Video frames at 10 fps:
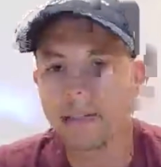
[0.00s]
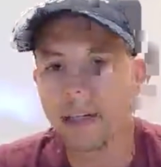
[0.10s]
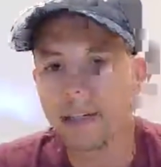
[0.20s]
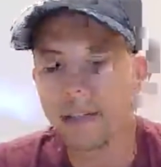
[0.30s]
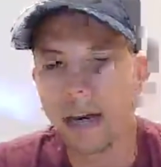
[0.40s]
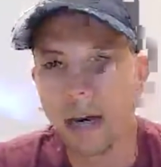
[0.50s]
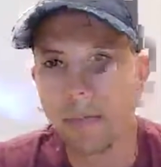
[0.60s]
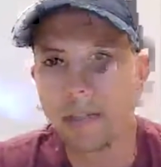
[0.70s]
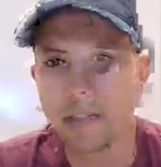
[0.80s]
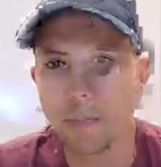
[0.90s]
This is
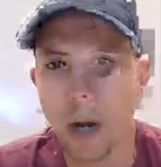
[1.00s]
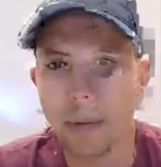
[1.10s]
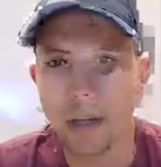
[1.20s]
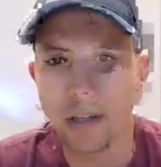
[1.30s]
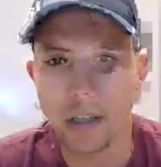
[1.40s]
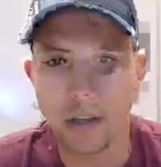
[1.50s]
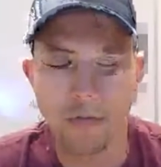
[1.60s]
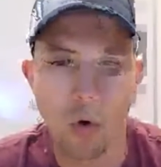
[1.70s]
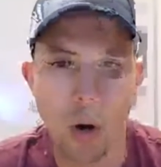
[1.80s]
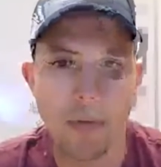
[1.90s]
probably going to take the form of
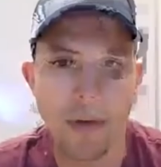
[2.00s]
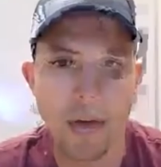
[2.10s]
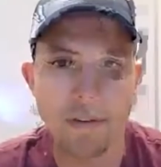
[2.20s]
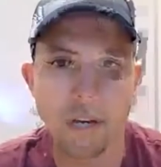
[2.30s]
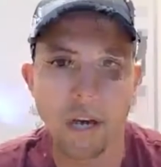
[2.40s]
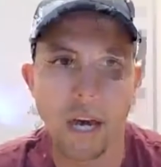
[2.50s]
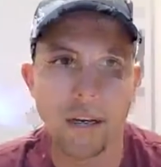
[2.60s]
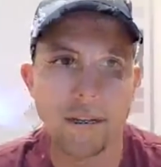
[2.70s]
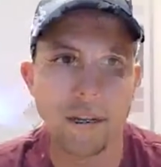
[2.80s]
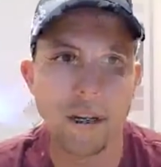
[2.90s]
having a
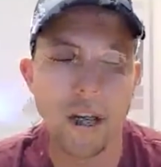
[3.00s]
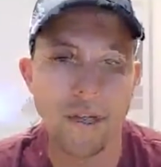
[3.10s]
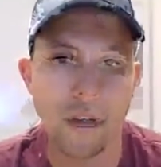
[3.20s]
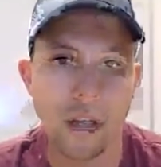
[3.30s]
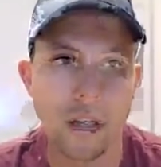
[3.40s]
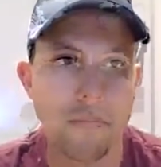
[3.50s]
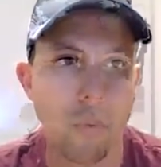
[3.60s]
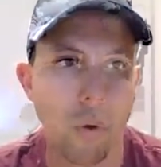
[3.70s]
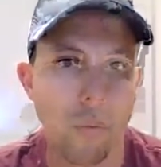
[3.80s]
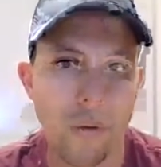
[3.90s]
significantly more
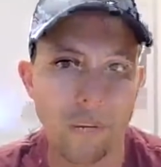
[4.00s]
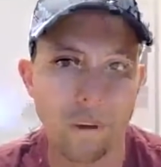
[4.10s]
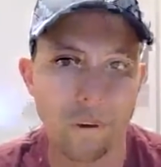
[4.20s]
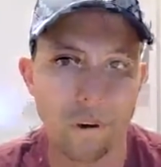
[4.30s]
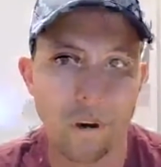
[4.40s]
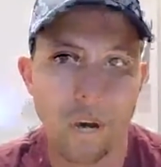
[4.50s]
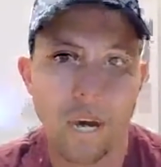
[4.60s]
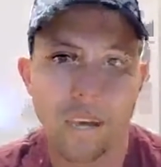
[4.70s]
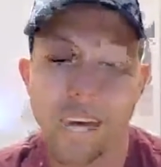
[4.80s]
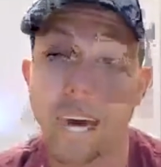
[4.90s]
regular
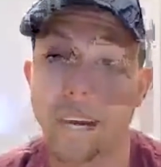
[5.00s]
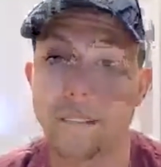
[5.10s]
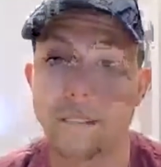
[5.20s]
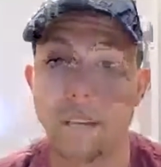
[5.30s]
cadence of